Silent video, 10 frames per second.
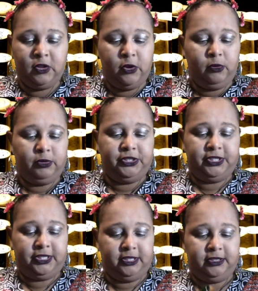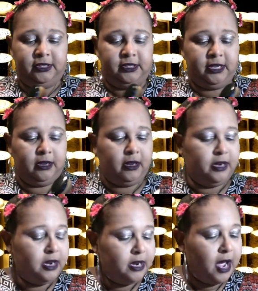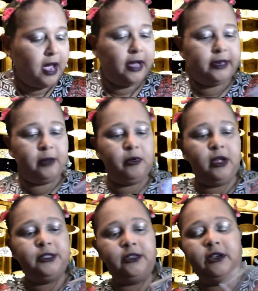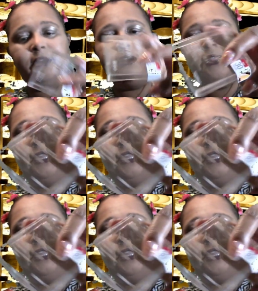which this is not a bronzer that I